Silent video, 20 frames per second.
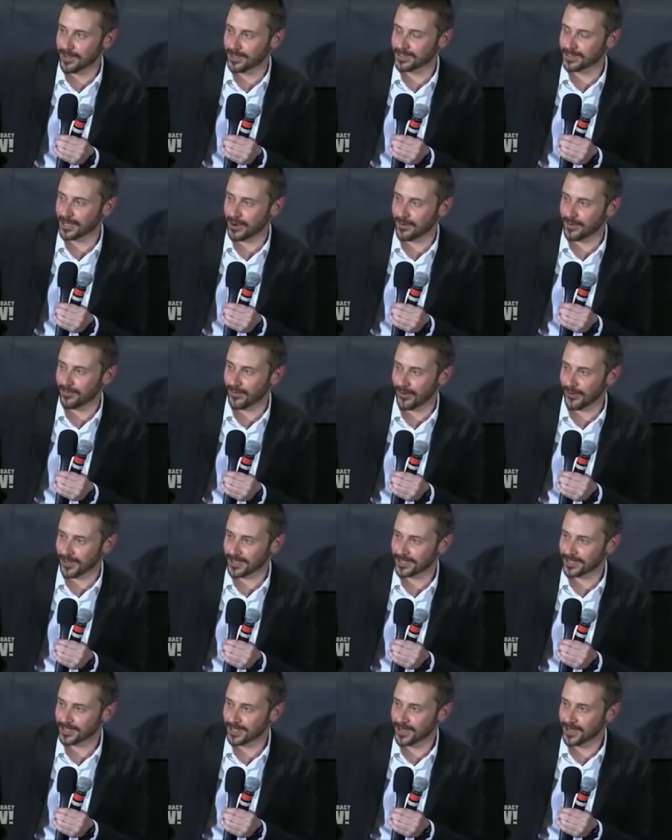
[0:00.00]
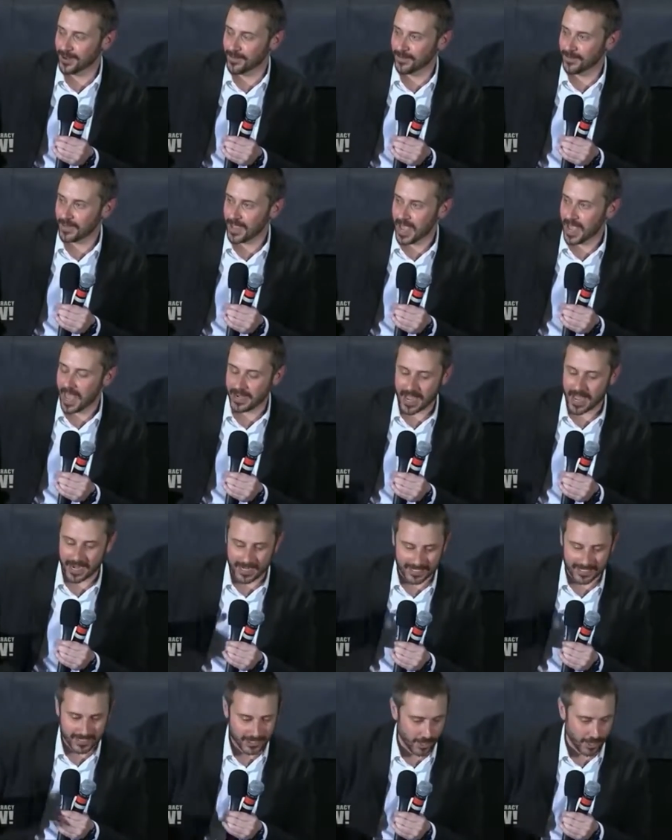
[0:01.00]
military force. And,
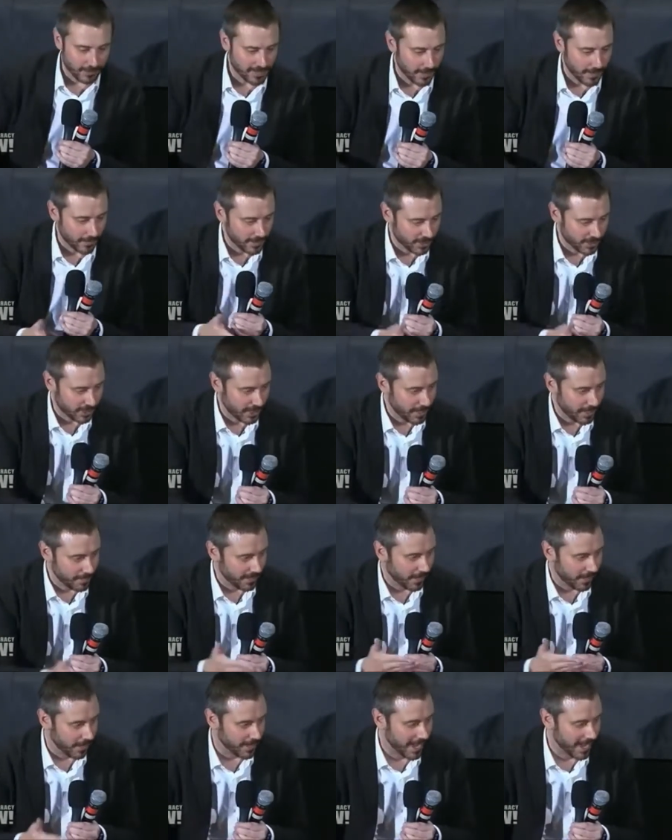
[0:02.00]
and he shows up with a sheep in